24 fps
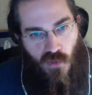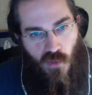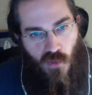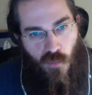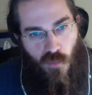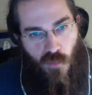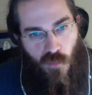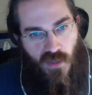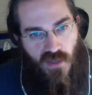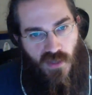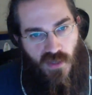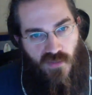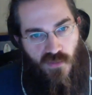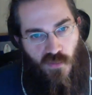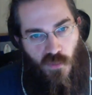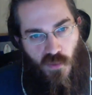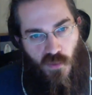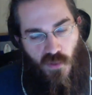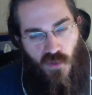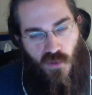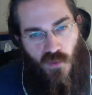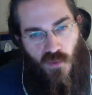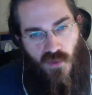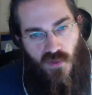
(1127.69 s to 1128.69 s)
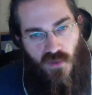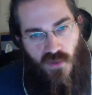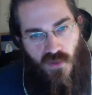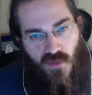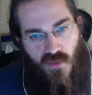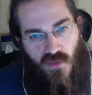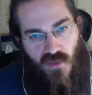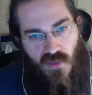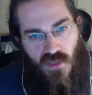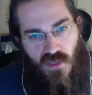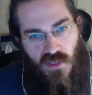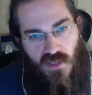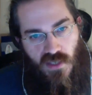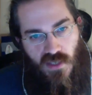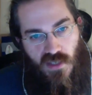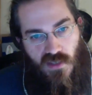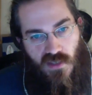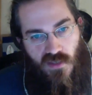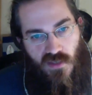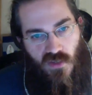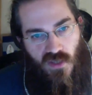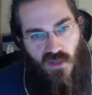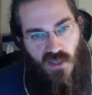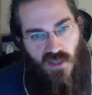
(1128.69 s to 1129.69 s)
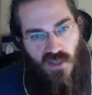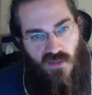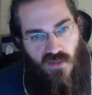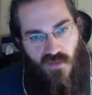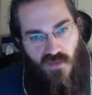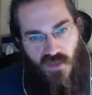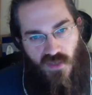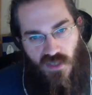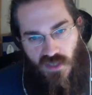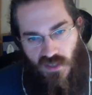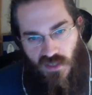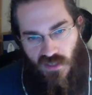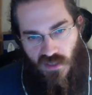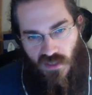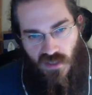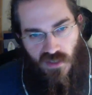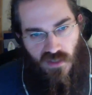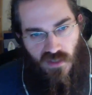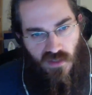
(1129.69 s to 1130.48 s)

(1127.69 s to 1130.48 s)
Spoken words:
who you best work with, and you kind of